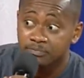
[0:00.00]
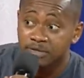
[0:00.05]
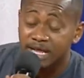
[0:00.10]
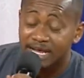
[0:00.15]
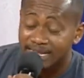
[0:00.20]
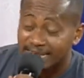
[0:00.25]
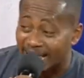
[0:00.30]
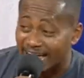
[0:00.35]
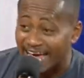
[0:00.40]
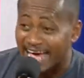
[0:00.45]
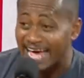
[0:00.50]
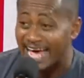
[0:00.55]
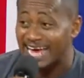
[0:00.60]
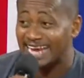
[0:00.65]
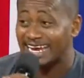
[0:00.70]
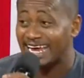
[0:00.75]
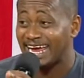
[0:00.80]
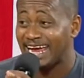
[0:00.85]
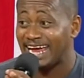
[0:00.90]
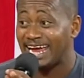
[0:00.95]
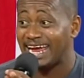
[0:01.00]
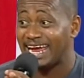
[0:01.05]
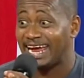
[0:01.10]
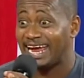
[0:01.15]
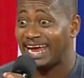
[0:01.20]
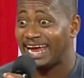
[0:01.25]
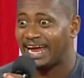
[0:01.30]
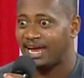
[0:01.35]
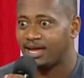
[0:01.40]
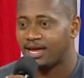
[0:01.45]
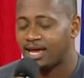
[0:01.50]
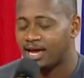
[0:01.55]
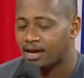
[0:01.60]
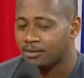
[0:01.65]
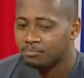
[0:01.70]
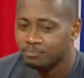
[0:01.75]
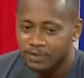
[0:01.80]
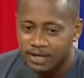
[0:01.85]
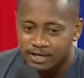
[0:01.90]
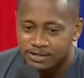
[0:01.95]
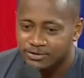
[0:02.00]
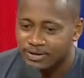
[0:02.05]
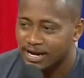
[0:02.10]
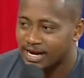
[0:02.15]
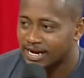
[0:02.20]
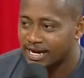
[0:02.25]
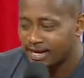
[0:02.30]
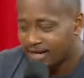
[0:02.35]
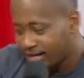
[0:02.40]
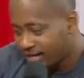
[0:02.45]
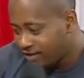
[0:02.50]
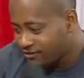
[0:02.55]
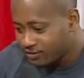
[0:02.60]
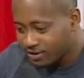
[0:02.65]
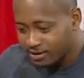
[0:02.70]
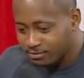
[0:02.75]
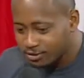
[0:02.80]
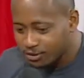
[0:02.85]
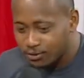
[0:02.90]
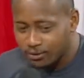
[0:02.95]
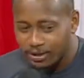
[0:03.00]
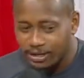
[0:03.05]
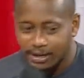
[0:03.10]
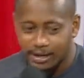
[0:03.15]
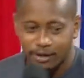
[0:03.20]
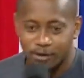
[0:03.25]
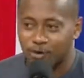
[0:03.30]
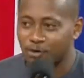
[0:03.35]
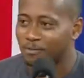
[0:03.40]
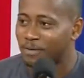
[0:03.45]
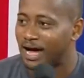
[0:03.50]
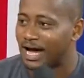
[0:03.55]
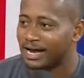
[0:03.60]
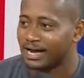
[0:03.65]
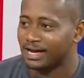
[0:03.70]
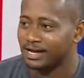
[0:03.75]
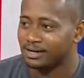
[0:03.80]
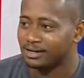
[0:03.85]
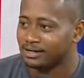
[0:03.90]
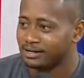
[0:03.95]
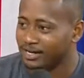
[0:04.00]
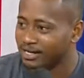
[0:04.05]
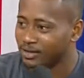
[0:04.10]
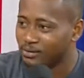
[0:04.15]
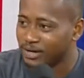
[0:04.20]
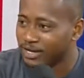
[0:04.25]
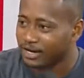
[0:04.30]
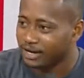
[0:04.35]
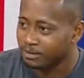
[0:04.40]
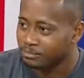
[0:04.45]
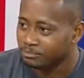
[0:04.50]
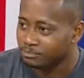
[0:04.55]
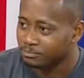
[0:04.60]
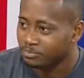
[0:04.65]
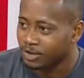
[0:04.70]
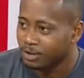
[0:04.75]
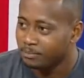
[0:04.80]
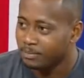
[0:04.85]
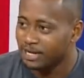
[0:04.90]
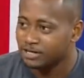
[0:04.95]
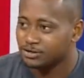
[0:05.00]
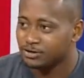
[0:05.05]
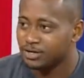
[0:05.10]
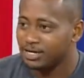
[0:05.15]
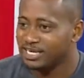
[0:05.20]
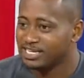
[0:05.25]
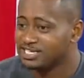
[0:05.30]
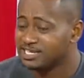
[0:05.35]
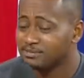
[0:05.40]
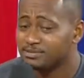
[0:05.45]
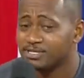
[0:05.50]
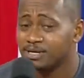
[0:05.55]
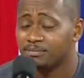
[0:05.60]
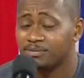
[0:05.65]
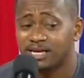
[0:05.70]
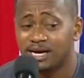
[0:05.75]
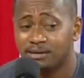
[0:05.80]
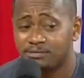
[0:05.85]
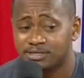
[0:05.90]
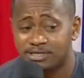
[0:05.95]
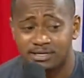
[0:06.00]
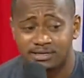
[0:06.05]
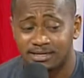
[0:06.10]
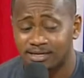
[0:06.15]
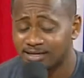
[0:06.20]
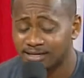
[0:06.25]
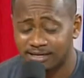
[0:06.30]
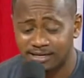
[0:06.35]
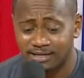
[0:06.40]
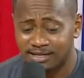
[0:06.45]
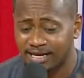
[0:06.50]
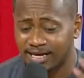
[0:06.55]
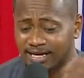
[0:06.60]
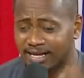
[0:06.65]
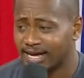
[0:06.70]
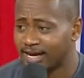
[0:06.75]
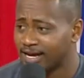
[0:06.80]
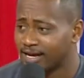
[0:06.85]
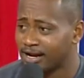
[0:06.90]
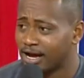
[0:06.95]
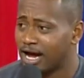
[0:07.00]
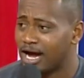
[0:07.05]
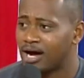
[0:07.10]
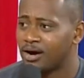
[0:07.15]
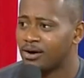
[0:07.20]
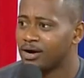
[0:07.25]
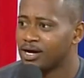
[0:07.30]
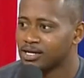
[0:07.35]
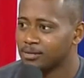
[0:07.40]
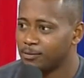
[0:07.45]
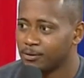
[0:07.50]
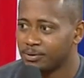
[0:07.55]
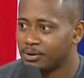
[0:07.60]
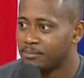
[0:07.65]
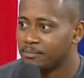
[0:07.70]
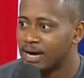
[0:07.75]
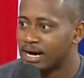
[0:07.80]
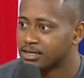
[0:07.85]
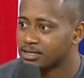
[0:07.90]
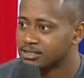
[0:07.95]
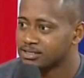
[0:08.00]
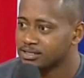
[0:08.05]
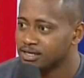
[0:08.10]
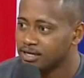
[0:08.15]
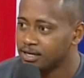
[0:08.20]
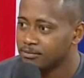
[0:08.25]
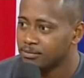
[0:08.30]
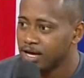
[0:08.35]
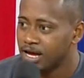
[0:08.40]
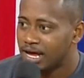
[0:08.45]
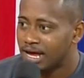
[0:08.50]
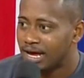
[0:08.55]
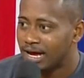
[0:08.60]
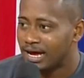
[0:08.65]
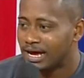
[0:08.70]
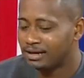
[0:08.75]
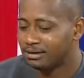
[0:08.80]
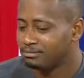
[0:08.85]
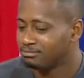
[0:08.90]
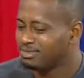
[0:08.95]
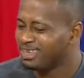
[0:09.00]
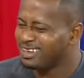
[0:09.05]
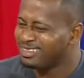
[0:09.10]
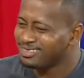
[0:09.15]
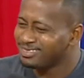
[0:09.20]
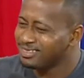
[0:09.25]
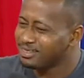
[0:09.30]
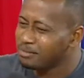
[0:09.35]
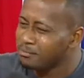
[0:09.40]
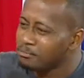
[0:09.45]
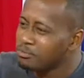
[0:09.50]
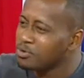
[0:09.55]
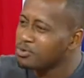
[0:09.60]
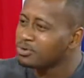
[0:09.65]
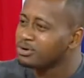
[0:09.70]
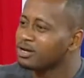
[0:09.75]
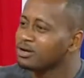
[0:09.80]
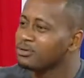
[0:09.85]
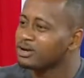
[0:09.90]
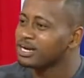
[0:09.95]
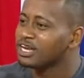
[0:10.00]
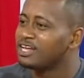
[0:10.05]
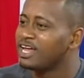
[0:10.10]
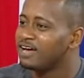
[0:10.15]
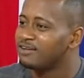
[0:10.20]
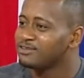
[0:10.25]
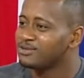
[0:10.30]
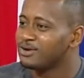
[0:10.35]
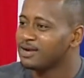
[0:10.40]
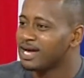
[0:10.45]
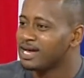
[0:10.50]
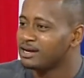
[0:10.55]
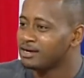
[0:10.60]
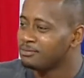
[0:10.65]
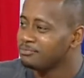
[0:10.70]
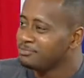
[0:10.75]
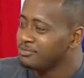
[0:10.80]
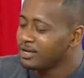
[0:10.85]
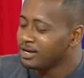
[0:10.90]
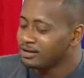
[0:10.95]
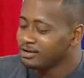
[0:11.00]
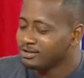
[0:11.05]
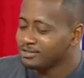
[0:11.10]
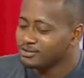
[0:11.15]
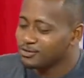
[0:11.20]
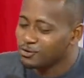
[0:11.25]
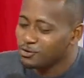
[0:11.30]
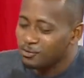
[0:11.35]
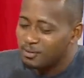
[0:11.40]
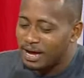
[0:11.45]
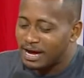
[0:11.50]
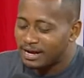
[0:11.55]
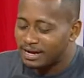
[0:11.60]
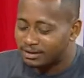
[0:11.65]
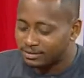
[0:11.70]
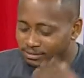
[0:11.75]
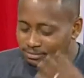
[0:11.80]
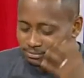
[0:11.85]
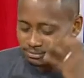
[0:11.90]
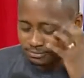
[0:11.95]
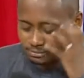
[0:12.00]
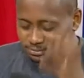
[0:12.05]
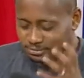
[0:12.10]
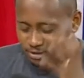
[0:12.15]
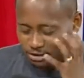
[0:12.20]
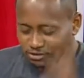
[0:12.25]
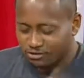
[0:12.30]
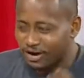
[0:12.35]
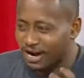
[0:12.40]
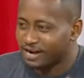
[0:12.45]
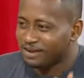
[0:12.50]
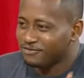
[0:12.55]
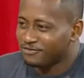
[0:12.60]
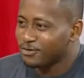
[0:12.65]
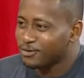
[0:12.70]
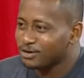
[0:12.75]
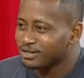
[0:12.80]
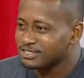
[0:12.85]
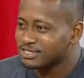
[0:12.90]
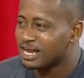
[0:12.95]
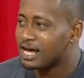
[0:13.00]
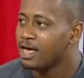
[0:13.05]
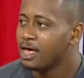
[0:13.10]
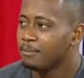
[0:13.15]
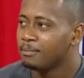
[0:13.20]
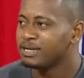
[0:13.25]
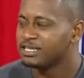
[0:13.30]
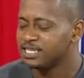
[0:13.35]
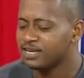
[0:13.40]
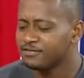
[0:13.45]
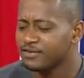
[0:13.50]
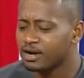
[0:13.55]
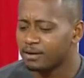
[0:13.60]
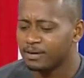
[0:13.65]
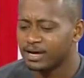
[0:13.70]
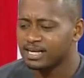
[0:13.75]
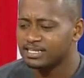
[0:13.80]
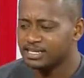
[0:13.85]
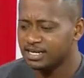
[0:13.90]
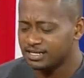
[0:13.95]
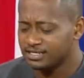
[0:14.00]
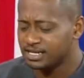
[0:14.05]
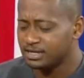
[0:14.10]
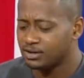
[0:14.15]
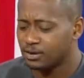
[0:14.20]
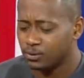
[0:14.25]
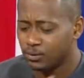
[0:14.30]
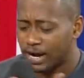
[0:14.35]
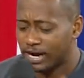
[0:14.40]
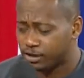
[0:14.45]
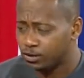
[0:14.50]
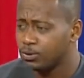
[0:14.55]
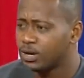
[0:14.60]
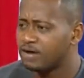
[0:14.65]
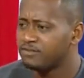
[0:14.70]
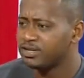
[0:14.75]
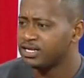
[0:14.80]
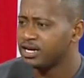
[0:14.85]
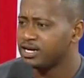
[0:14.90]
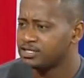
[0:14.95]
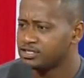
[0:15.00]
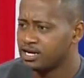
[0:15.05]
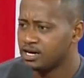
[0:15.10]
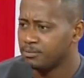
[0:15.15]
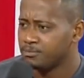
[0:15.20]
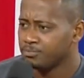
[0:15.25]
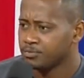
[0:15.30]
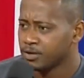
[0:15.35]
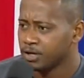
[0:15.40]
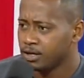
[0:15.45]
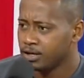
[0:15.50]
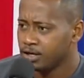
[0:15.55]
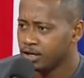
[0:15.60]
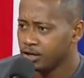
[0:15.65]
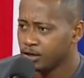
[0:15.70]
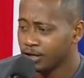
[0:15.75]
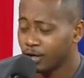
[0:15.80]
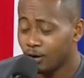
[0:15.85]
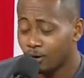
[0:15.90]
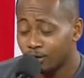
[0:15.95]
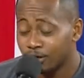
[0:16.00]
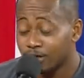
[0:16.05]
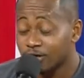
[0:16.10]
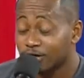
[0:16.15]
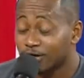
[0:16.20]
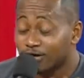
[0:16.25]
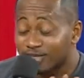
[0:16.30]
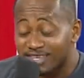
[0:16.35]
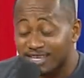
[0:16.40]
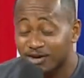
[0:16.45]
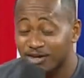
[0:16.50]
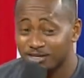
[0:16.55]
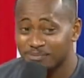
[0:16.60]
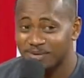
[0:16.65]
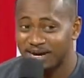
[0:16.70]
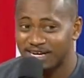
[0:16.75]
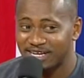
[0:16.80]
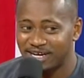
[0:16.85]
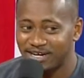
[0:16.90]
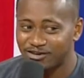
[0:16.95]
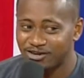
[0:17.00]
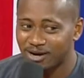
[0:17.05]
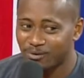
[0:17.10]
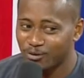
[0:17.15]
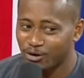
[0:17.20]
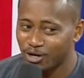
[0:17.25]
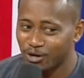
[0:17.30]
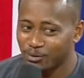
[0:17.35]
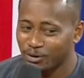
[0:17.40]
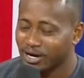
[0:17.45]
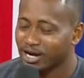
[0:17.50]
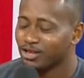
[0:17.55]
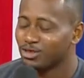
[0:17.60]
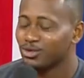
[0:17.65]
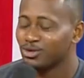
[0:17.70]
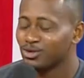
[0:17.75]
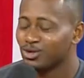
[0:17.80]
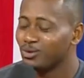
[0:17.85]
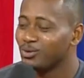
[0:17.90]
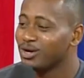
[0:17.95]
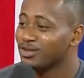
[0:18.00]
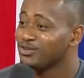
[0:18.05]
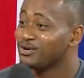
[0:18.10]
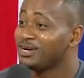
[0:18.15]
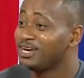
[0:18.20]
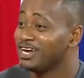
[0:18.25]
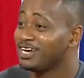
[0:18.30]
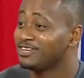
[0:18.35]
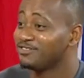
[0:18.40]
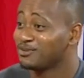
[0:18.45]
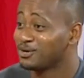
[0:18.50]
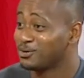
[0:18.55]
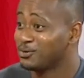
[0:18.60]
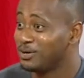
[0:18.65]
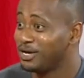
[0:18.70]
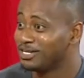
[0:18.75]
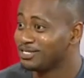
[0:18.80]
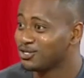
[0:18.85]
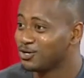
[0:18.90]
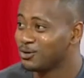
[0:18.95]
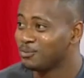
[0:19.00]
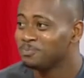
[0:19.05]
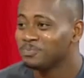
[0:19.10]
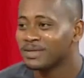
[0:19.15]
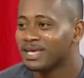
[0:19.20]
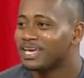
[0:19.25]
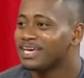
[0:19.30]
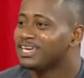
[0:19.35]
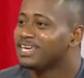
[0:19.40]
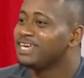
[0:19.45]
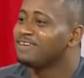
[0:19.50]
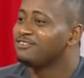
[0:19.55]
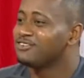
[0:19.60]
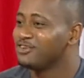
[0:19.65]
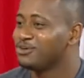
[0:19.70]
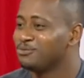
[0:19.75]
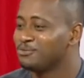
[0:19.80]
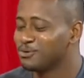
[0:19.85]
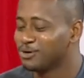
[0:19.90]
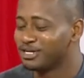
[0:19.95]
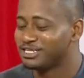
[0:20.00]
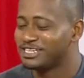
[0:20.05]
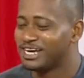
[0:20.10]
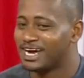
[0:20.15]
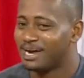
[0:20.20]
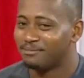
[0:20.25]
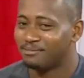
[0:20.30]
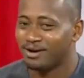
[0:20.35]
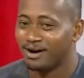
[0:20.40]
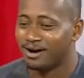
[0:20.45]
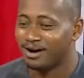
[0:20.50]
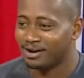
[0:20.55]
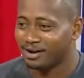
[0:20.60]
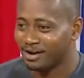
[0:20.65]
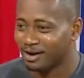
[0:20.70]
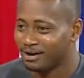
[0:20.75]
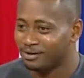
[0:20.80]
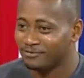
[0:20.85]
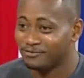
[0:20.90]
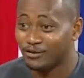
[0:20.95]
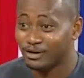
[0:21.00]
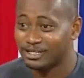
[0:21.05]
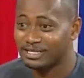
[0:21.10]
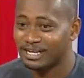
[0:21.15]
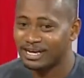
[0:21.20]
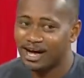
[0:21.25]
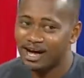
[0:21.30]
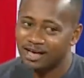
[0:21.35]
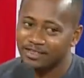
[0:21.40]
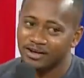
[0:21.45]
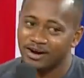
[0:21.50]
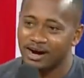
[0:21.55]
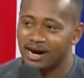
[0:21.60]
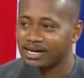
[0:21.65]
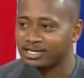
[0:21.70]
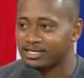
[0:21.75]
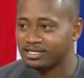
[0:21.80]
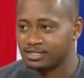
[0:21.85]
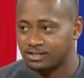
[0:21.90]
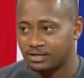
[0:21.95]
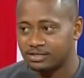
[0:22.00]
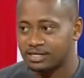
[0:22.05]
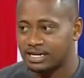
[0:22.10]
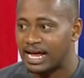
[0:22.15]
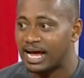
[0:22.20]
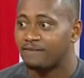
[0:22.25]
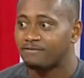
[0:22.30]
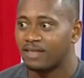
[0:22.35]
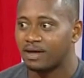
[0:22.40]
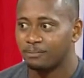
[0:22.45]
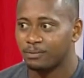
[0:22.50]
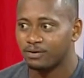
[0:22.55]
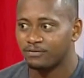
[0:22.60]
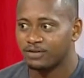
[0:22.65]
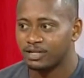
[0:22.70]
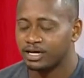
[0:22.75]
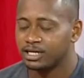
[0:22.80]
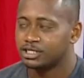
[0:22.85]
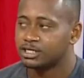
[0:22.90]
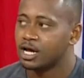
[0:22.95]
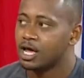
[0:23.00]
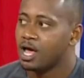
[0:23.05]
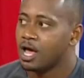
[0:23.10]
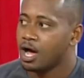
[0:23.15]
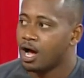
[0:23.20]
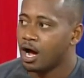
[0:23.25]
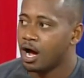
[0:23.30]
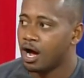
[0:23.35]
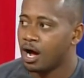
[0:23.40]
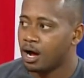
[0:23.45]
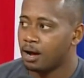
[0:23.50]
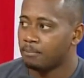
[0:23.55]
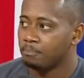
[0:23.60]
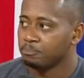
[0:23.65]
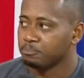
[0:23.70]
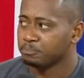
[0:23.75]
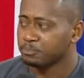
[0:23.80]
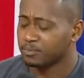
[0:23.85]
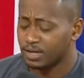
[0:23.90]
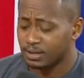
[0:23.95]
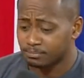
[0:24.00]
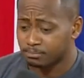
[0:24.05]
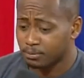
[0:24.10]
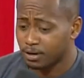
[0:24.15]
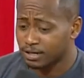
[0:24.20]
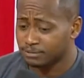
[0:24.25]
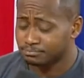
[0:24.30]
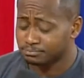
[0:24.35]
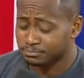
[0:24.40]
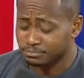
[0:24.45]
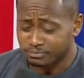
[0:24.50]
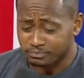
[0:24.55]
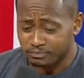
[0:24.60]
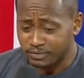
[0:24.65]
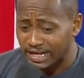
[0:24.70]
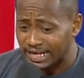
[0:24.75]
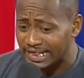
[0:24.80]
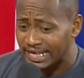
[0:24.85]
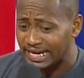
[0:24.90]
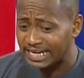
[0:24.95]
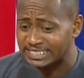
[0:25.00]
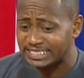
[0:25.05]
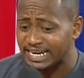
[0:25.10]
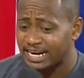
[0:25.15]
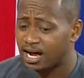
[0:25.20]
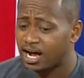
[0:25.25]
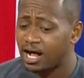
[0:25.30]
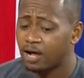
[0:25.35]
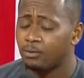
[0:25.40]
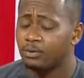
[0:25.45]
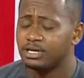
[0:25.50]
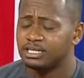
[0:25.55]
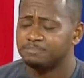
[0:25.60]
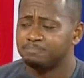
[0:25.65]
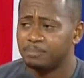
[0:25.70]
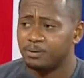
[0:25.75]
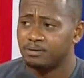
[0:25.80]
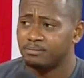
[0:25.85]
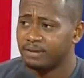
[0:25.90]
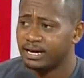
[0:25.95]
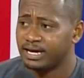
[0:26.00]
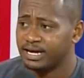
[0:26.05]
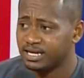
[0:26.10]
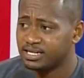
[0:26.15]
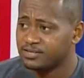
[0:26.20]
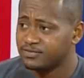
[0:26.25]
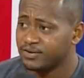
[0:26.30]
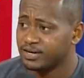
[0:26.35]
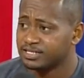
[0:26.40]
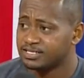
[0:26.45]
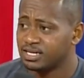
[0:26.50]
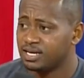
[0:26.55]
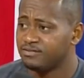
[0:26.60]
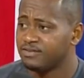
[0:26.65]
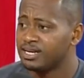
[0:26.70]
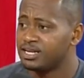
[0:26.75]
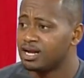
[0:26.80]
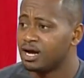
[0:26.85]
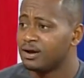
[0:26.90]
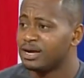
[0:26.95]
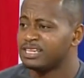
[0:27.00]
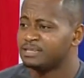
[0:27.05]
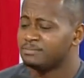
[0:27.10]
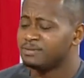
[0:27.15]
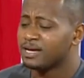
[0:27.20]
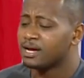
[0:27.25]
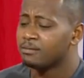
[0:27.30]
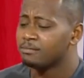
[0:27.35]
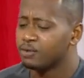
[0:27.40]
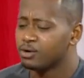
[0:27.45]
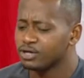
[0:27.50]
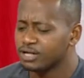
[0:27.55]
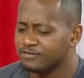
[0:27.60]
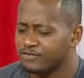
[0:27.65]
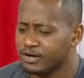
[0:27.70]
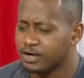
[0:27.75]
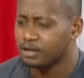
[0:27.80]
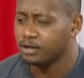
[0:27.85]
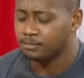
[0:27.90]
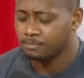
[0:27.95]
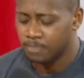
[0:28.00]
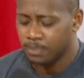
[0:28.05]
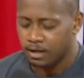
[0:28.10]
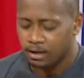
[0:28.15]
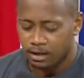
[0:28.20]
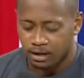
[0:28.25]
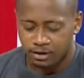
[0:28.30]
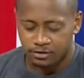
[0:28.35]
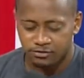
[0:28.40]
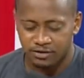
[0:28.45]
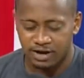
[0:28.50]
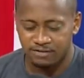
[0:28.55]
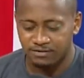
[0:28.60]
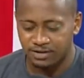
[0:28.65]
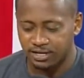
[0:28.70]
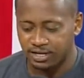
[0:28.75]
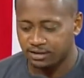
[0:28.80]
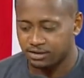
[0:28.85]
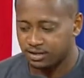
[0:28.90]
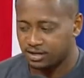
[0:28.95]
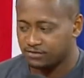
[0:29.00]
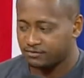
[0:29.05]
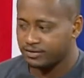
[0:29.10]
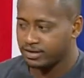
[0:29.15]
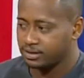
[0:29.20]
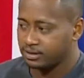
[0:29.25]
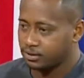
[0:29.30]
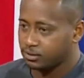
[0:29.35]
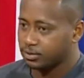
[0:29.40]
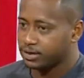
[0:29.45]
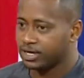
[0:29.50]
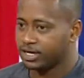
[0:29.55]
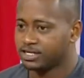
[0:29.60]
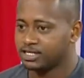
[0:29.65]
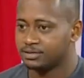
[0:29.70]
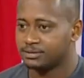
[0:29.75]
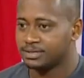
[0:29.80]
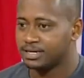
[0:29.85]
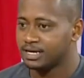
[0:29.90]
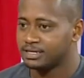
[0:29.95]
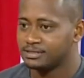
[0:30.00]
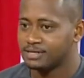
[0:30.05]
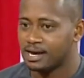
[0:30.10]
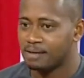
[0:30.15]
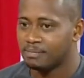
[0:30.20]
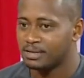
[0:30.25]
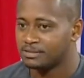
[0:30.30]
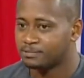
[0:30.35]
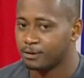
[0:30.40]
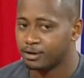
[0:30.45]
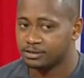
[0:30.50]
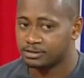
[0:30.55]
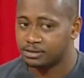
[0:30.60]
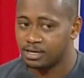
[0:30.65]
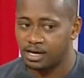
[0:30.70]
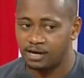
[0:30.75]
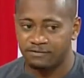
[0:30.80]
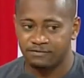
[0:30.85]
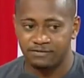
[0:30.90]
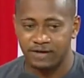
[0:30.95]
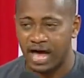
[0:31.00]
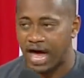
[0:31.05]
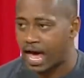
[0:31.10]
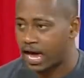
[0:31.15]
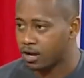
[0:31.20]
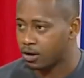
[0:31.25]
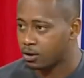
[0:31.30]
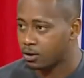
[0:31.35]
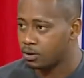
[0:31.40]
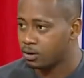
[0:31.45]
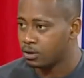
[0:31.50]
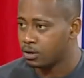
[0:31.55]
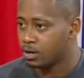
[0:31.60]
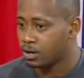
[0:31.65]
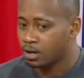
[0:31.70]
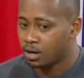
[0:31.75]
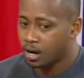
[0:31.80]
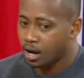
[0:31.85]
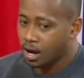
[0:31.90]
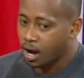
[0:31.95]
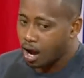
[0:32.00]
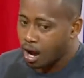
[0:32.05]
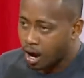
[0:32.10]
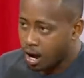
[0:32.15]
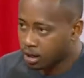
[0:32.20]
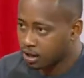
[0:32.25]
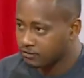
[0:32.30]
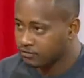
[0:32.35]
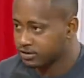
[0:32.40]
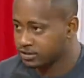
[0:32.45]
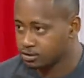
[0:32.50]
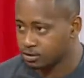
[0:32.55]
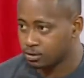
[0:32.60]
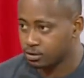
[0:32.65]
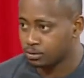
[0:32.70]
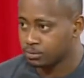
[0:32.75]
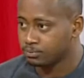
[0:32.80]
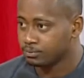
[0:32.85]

Daddy. Daddy. yeah. So I gotta leave what I'm doing and go back and deal with him make sure he sleeps. Sometimes he, it'll take like an hour to put him back to sleep. Mm-hmm. And then the mood already left, so you gotta just go back and work, try to focus on that. But it's difficult because, like I said, I do have a day job. You know, the only good thing is my day job. We don't work two or three days for the week, so it gives you more time. Yeah. Un- unfortunately, other artists doesn't have that mm-hmm. privilege. Mm-hmm. Yeah. Um, but like I said, I always put my kids first. Even now, it's become more difficult traveling to different locations because I'm this person. If I go, all of us go.